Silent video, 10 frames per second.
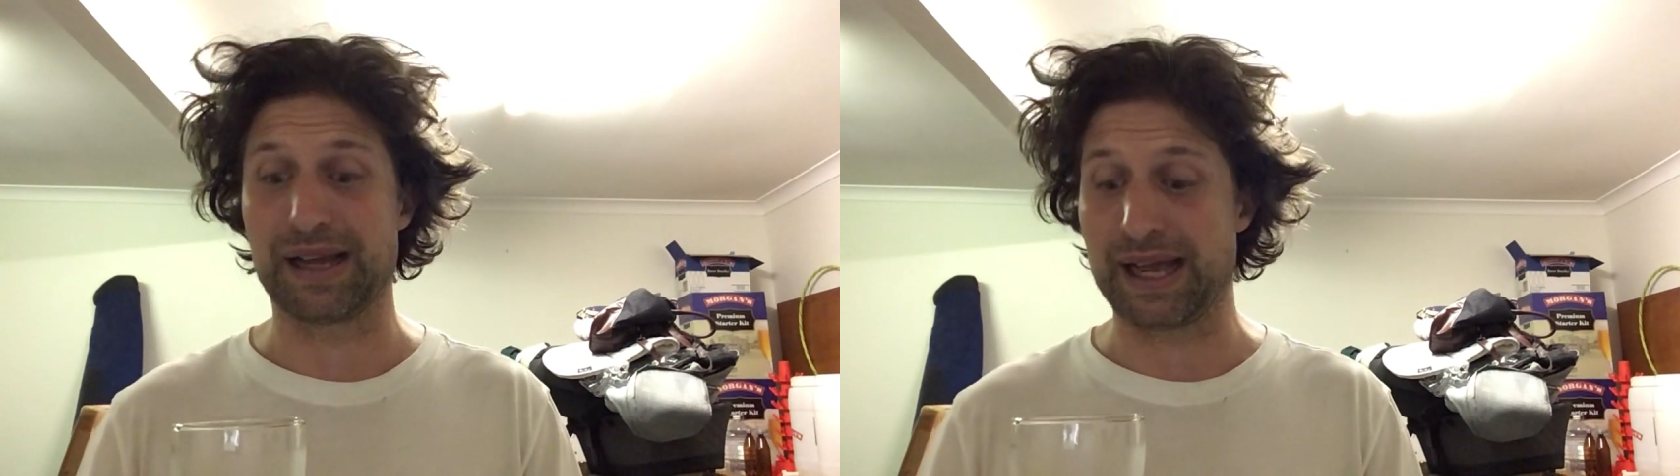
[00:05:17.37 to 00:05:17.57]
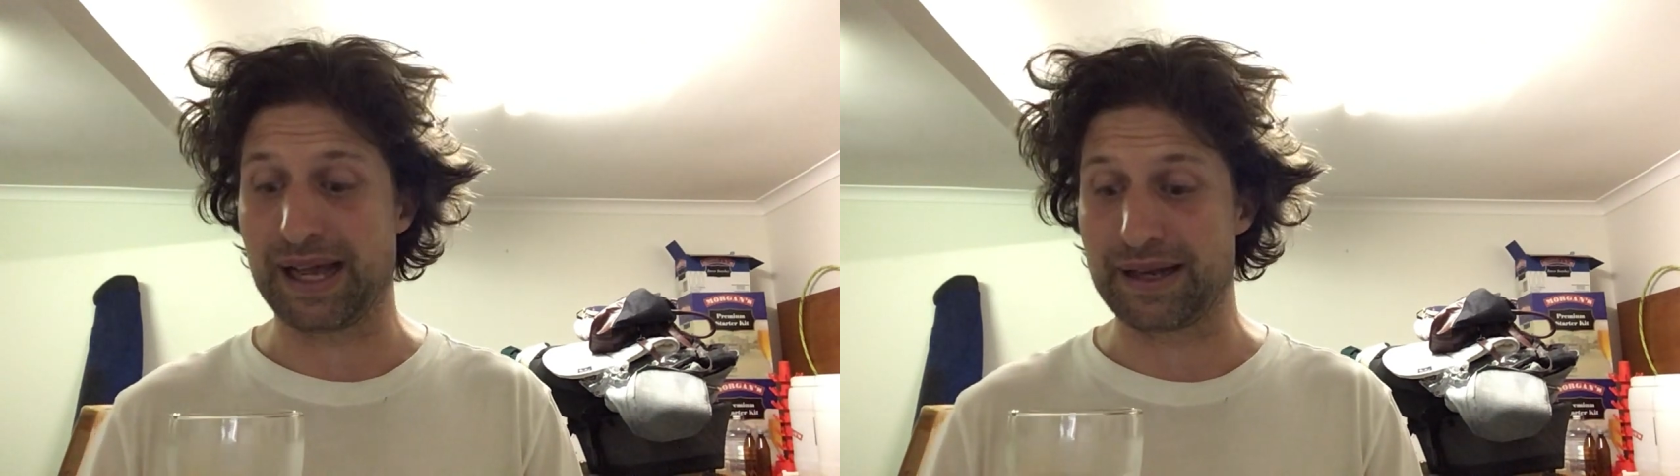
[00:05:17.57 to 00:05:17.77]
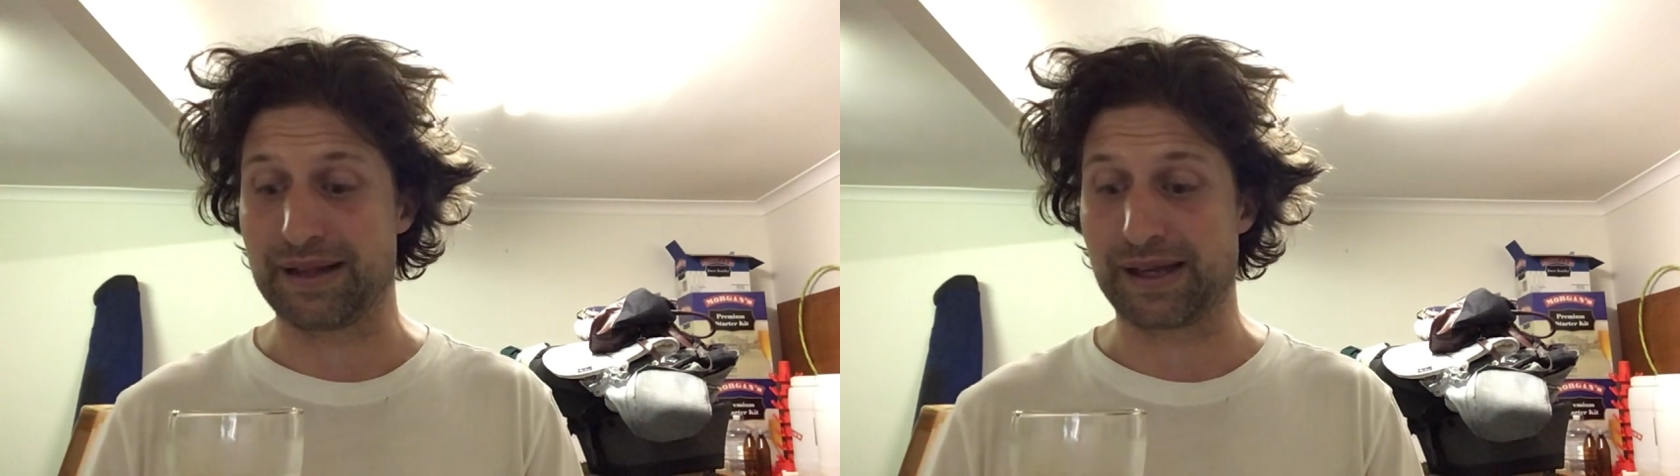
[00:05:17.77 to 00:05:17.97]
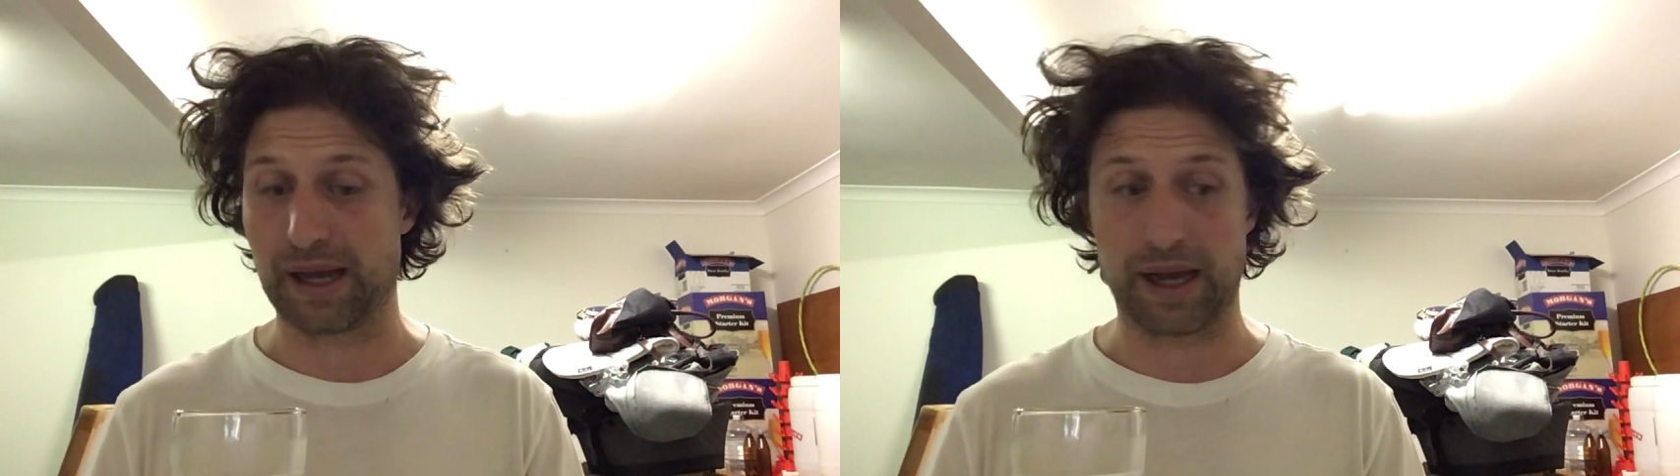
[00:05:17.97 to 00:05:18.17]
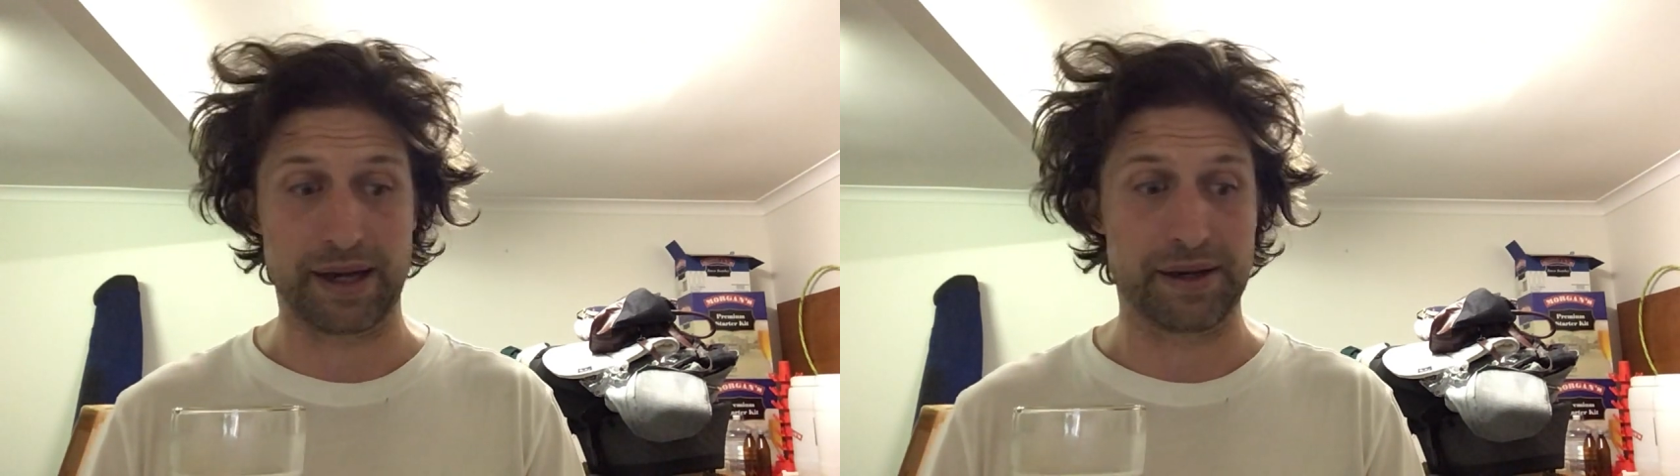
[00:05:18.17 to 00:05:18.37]
out in the
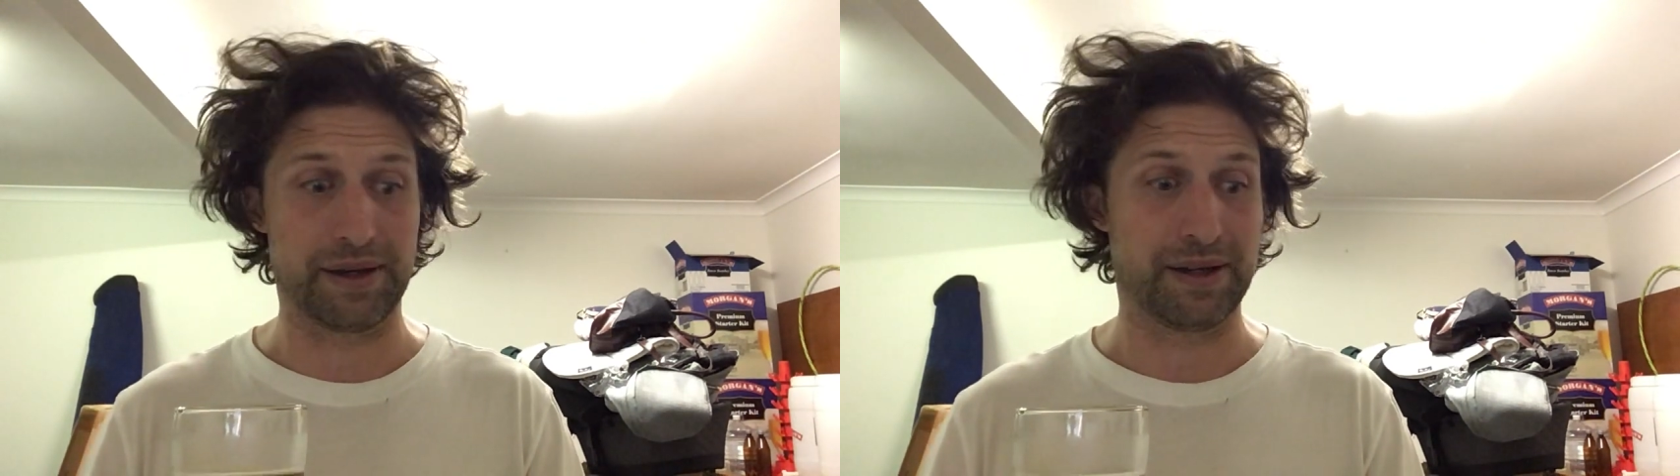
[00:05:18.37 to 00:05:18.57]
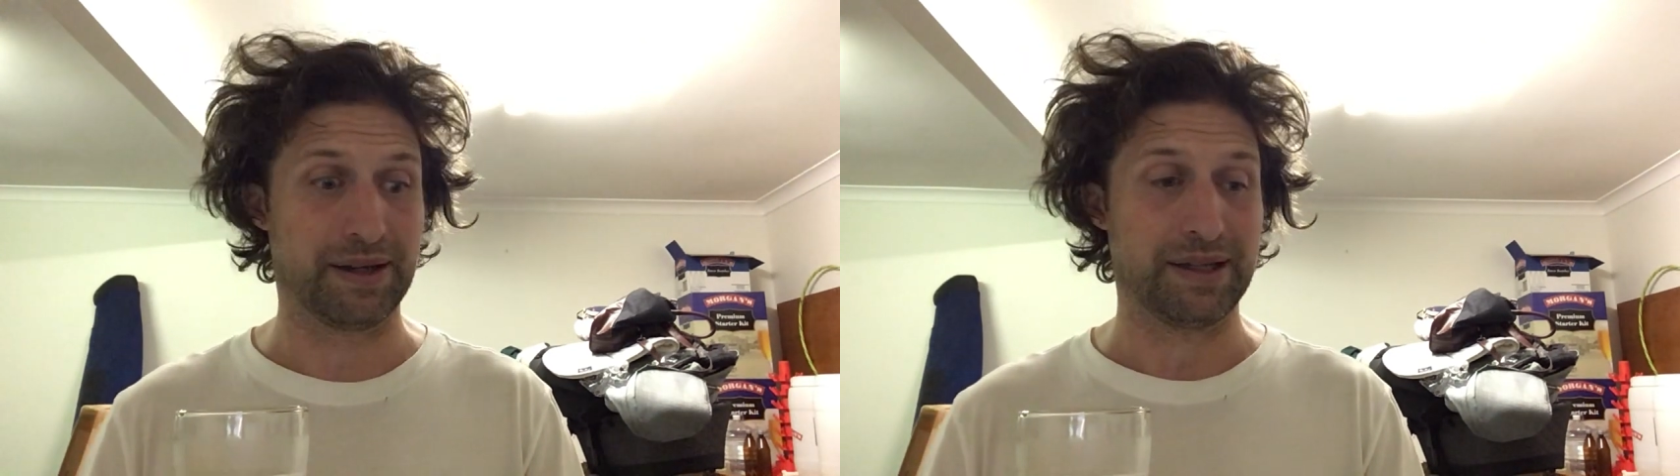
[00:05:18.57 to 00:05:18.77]
garden,